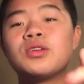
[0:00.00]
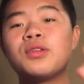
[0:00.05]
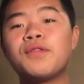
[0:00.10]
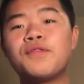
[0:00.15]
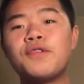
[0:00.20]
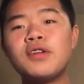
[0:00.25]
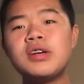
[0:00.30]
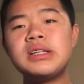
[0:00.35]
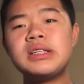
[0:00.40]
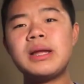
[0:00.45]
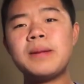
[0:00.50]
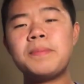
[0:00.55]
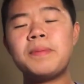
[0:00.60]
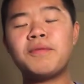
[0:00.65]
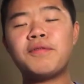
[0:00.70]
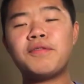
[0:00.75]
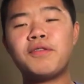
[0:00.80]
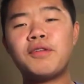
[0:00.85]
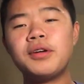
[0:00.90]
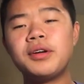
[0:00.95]
So the first step
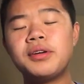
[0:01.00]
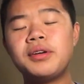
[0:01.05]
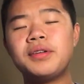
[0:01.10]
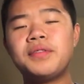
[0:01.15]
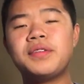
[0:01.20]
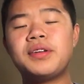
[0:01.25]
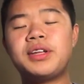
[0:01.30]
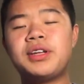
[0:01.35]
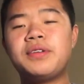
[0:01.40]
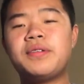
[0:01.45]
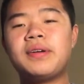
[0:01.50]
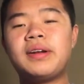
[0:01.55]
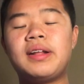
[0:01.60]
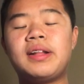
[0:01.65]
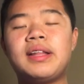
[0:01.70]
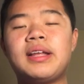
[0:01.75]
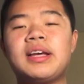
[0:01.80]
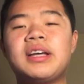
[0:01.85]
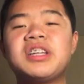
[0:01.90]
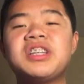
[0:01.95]
before you even do
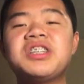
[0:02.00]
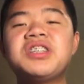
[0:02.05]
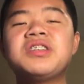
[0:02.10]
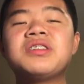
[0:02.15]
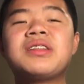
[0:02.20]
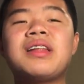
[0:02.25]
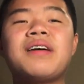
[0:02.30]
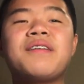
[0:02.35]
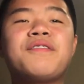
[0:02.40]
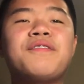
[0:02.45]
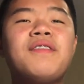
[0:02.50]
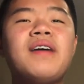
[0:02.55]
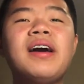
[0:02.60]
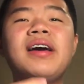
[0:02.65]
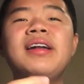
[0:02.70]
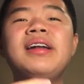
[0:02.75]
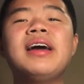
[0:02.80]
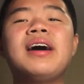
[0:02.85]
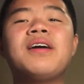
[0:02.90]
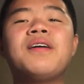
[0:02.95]
anything is to like
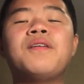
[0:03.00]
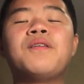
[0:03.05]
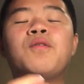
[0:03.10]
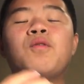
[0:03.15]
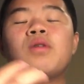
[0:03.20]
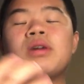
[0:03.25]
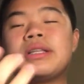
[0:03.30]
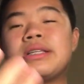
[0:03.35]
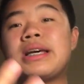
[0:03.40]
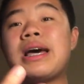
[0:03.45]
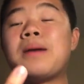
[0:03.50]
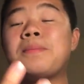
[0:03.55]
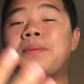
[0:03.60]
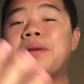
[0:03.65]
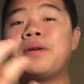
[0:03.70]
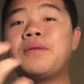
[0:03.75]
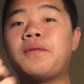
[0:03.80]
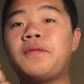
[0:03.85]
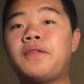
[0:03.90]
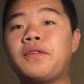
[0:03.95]
find out what's
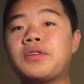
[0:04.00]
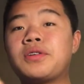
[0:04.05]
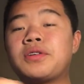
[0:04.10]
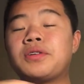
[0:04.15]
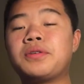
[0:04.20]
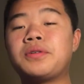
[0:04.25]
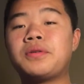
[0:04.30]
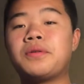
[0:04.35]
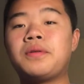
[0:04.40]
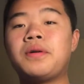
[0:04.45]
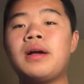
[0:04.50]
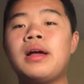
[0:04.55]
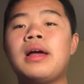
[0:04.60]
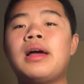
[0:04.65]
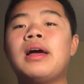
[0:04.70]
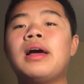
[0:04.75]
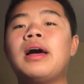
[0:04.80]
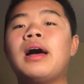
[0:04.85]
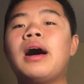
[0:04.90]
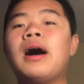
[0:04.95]
happening with your turtle.
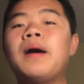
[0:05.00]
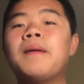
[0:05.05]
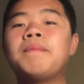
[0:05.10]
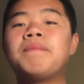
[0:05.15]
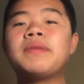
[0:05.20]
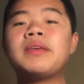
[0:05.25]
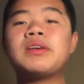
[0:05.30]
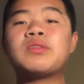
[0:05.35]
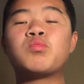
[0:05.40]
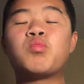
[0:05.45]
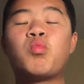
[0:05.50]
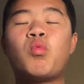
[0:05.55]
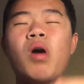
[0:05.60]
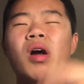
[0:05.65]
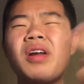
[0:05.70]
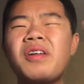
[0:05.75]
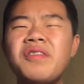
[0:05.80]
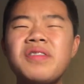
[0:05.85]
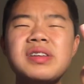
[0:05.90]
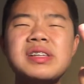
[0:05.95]
Is
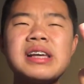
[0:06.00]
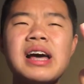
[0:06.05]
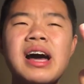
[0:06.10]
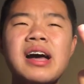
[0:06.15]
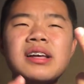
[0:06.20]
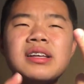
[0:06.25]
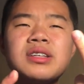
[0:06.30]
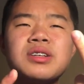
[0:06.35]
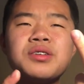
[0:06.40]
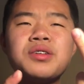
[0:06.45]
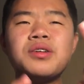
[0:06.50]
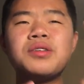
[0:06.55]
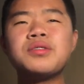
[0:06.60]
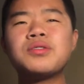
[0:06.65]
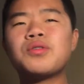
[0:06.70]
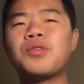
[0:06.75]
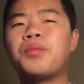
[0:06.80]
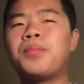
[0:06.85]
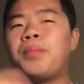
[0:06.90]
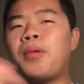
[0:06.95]
one of his eyes
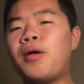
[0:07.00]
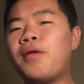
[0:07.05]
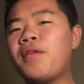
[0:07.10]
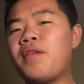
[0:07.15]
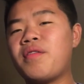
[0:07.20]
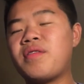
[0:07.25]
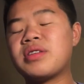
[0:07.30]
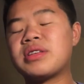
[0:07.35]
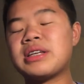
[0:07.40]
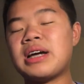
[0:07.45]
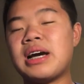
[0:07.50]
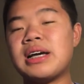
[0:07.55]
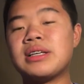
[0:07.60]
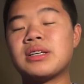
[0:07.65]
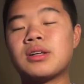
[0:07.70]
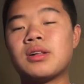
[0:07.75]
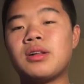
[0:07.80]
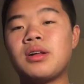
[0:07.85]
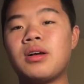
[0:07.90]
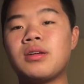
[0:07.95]
closed or both of his
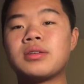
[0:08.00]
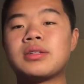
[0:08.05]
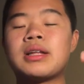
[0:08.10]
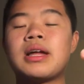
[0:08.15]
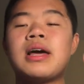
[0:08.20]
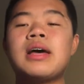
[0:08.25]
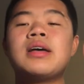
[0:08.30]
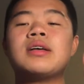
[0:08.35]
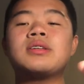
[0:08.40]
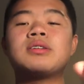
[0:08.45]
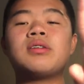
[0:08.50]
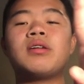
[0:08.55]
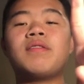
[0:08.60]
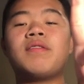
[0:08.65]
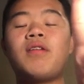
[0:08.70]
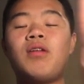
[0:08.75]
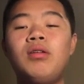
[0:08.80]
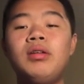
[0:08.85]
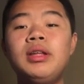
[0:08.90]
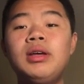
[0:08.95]
eyes closed? So if
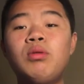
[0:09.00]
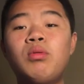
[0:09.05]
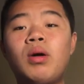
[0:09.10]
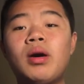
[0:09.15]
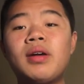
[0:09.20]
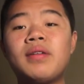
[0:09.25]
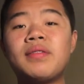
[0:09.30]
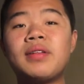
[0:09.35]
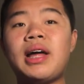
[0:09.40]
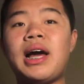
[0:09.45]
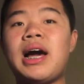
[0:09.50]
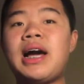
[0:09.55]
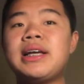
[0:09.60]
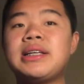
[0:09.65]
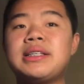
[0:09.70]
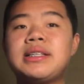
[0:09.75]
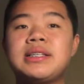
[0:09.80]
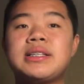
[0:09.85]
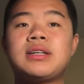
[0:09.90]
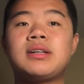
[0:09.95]
only one of the
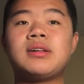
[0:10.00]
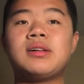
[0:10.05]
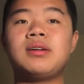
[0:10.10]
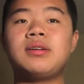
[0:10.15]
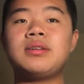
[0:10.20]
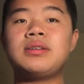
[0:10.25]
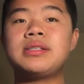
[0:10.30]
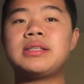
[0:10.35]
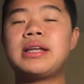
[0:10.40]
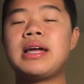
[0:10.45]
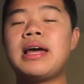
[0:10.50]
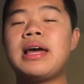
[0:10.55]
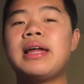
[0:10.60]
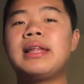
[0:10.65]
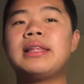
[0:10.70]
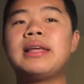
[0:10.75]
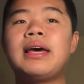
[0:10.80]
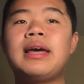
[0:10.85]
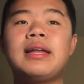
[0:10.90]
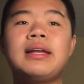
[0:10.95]
eyes is closed,
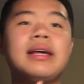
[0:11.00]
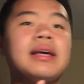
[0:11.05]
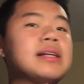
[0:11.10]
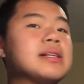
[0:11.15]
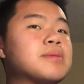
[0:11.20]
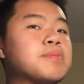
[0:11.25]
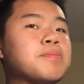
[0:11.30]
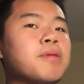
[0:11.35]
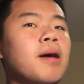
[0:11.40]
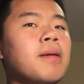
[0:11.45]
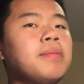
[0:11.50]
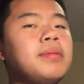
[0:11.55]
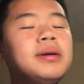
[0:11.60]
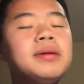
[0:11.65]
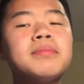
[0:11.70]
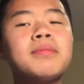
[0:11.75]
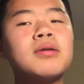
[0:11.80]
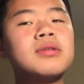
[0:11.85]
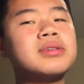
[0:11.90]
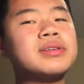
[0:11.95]
then it's
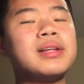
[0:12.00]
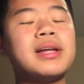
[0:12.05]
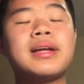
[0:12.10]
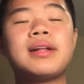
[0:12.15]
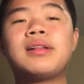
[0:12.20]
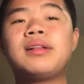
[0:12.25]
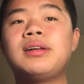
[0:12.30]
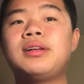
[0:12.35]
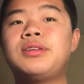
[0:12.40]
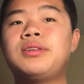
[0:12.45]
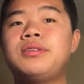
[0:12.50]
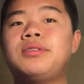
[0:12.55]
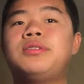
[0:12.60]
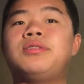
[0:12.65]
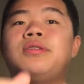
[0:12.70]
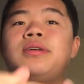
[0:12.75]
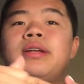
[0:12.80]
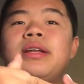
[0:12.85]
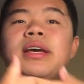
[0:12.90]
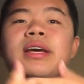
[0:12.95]
probably most likely due
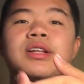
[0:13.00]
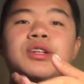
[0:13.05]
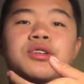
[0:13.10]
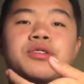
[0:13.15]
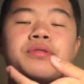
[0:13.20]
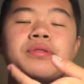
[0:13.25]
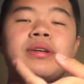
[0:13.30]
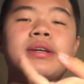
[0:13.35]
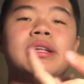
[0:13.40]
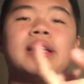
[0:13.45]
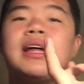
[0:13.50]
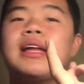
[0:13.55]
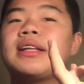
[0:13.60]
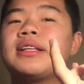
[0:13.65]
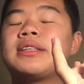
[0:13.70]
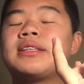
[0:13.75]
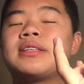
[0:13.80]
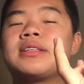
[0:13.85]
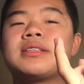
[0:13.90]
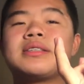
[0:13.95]
to an injury that
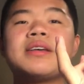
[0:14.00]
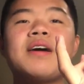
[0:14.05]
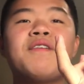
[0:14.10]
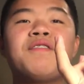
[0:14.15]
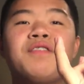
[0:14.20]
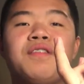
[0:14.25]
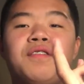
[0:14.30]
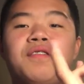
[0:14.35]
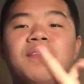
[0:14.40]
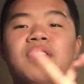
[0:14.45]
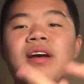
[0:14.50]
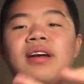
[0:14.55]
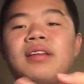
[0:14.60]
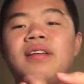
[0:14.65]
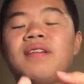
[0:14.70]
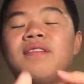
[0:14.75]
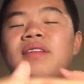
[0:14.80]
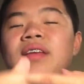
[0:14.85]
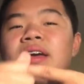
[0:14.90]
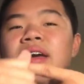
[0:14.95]
it's
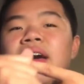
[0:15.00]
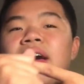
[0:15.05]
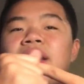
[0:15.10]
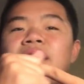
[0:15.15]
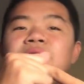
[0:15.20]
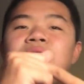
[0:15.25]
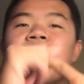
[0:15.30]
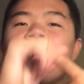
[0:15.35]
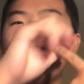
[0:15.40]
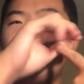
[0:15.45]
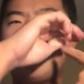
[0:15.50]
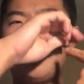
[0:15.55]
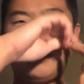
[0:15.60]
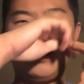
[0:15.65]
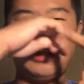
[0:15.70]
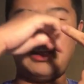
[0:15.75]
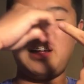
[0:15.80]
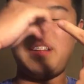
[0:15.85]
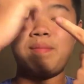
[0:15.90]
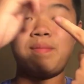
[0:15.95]
self-reflective. They have
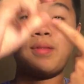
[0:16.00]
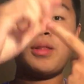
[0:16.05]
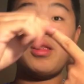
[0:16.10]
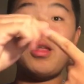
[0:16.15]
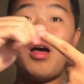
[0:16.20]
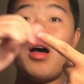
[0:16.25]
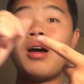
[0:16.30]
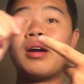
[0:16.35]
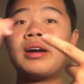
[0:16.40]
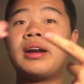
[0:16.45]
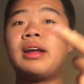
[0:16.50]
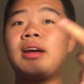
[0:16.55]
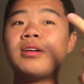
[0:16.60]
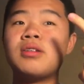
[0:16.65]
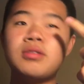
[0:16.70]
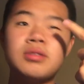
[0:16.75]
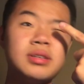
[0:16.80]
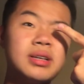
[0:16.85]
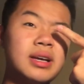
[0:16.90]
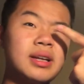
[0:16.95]
long
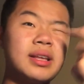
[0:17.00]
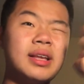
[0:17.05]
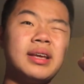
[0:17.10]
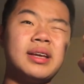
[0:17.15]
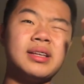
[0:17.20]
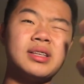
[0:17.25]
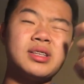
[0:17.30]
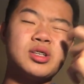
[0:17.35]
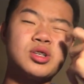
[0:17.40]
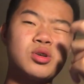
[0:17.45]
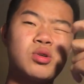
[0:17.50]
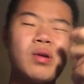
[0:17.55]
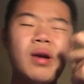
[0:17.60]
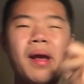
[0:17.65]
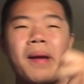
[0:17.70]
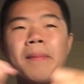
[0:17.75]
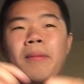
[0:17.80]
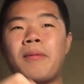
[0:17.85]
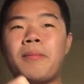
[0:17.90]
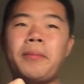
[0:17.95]
nails, like they could
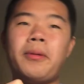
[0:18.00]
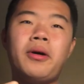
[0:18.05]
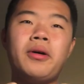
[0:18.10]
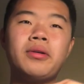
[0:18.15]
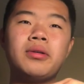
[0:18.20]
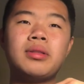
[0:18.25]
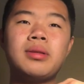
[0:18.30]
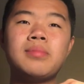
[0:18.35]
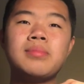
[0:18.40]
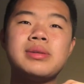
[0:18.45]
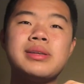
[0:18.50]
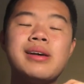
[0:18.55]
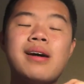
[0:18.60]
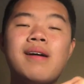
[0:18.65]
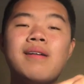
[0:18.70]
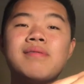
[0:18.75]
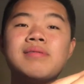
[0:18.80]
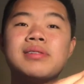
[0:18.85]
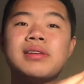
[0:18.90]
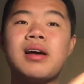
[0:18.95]
scrape or poke
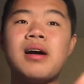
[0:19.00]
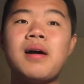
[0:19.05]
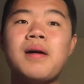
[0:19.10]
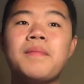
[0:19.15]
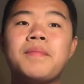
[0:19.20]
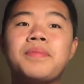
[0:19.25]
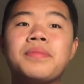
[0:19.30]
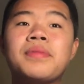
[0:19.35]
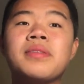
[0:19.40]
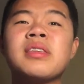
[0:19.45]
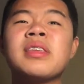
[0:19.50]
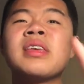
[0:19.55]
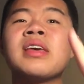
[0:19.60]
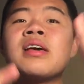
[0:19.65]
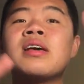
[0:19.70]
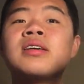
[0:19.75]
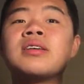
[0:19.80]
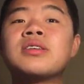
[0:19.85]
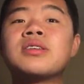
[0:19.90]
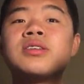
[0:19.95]
themselves.
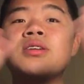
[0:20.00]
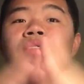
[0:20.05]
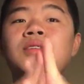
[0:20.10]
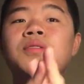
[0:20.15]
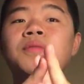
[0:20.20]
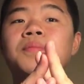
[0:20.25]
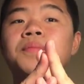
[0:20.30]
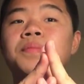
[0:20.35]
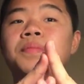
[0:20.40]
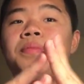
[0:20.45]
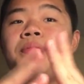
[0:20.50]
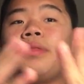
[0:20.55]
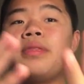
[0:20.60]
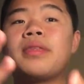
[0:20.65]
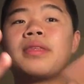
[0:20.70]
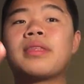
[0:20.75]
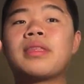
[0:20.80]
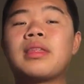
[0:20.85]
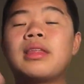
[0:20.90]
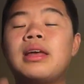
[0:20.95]
So
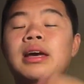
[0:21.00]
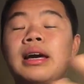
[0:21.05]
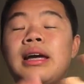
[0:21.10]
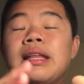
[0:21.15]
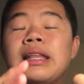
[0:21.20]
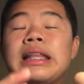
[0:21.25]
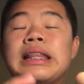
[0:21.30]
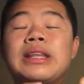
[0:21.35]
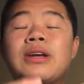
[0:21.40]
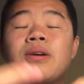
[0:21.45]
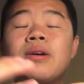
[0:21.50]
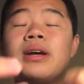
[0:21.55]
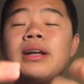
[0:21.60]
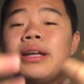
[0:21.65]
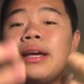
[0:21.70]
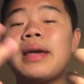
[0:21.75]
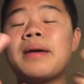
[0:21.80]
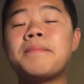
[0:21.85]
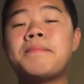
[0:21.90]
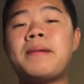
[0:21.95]
they're
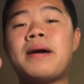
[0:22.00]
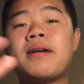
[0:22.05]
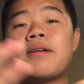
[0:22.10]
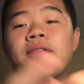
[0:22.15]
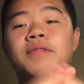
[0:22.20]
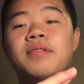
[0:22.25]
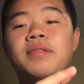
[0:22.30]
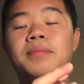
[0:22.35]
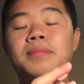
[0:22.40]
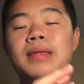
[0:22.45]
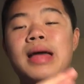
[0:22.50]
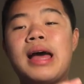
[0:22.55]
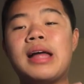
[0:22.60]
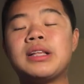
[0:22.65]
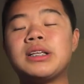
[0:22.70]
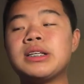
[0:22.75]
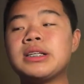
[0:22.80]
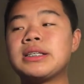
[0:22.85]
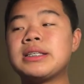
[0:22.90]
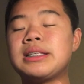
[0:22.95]
gonna get better from
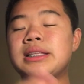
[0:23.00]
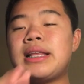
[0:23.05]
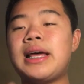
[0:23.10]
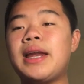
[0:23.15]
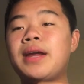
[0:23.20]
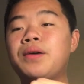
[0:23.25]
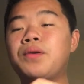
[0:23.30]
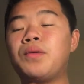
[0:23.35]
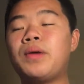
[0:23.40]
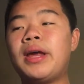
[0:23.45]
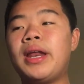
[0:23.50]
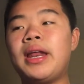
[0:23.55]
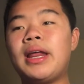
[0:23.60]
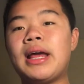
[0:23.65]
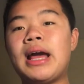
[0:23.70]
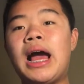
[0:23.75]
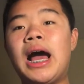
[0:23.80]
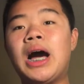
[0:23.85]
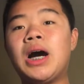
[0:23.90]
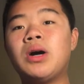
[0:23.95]
that. Just let it wait
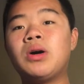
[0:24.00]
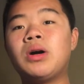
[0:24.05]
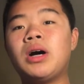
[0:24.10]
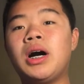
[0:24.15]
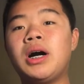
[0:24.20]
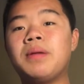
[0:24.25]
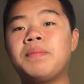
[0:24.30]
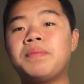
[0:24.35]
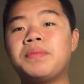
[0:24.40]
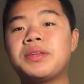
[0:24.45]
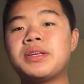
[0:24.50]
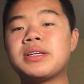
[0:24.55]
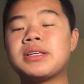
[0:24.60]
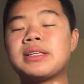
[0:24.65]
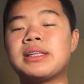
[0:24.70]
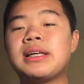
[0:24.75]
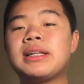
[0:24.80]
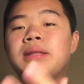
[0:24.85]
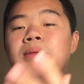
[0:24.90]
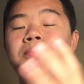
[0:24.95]
it out.
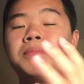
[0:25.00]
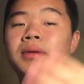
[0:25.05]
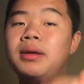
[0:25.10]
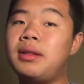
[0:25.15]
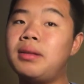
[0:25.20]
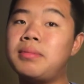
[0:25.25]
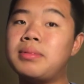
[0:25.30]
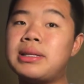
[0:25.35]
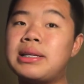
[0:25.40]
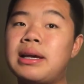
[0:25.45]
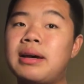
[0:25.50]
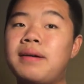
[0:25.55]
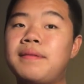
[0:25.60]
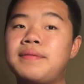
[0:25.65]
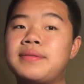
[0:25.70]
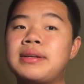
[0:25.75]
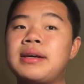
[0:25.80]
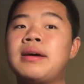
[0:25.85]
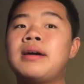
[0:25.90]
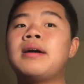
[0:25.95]
Just let them be
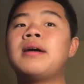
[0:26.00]
themselves.